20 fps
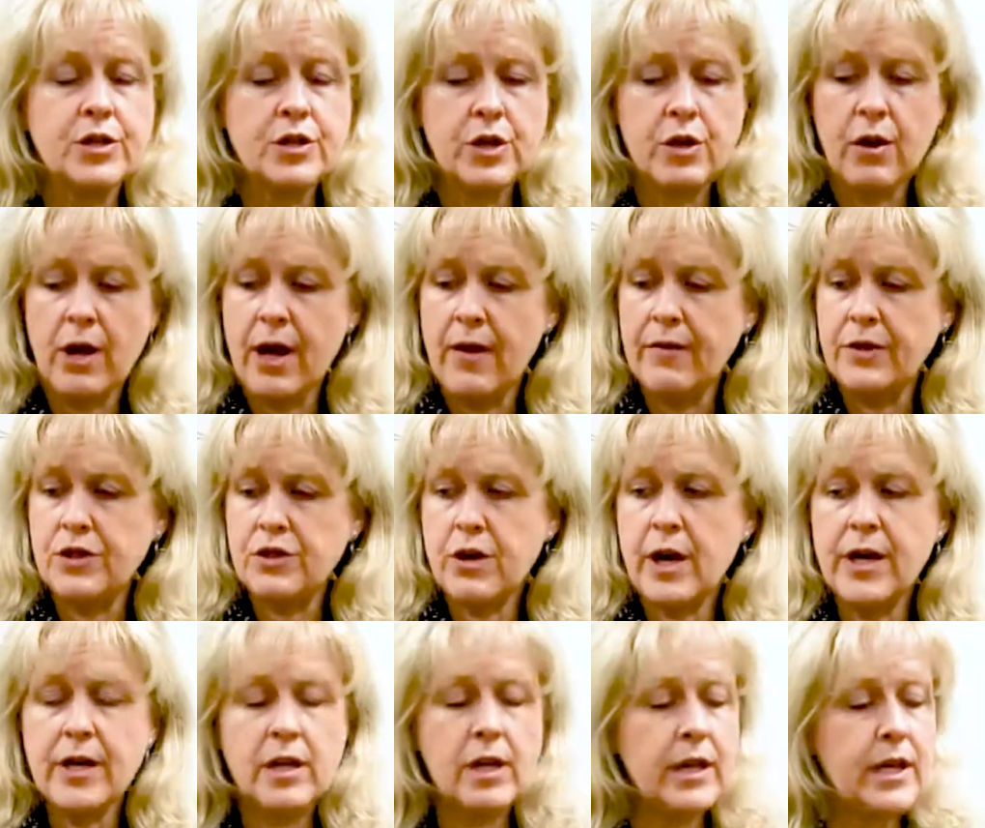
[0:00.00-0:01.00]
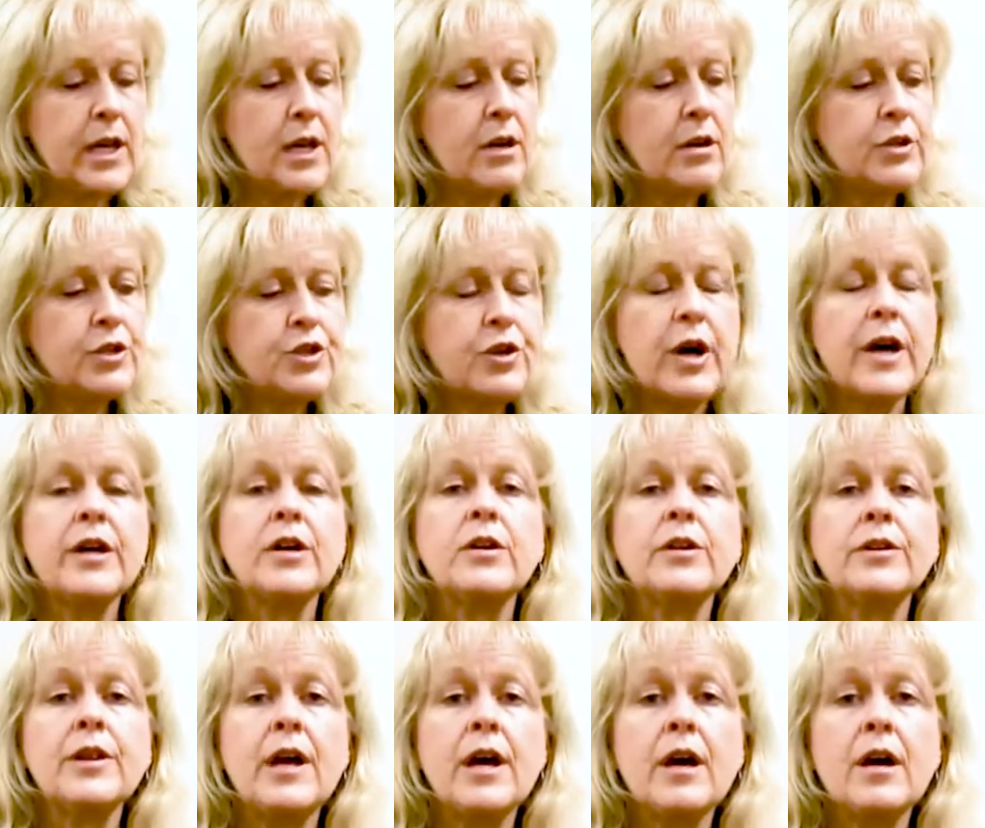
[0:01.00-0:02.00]
So you'll have a triangle here, a
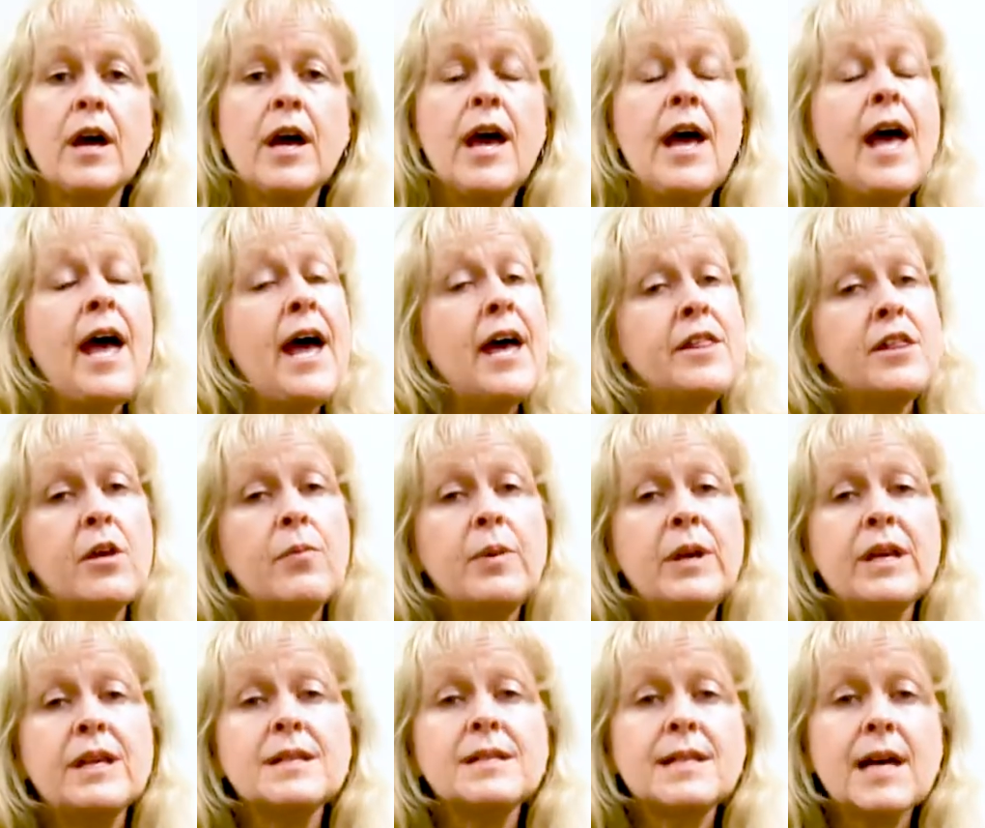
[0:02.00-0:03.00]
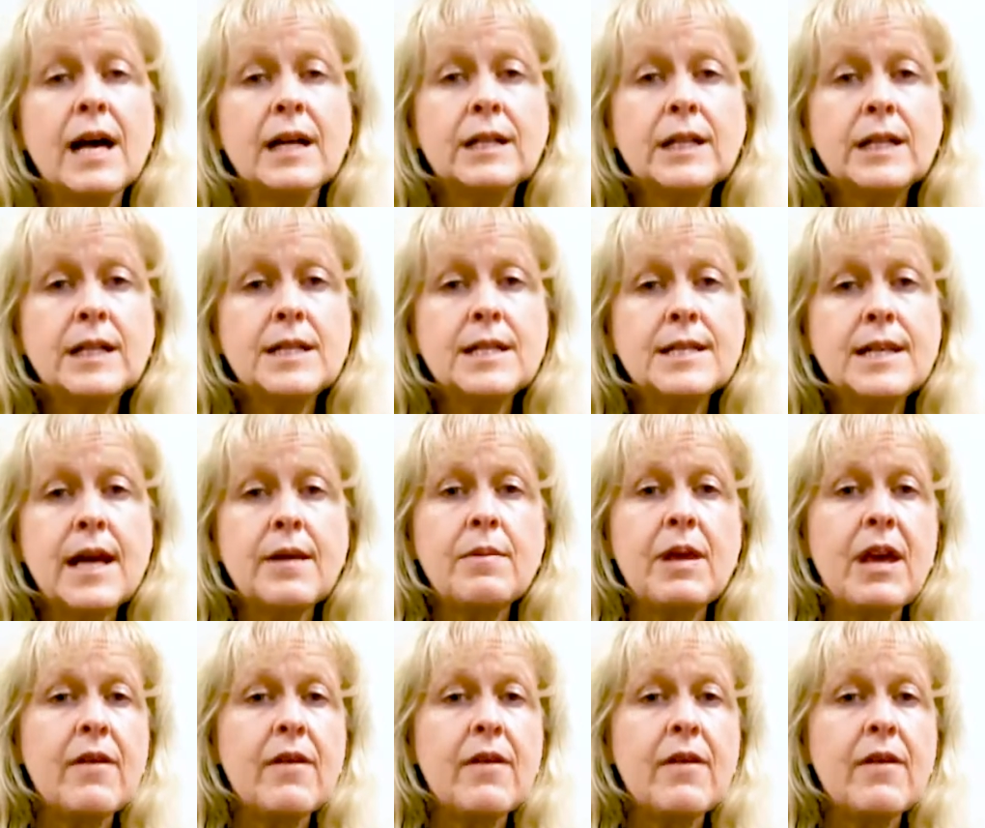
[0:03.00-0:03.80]
triangle there, and they'll be exactly the same.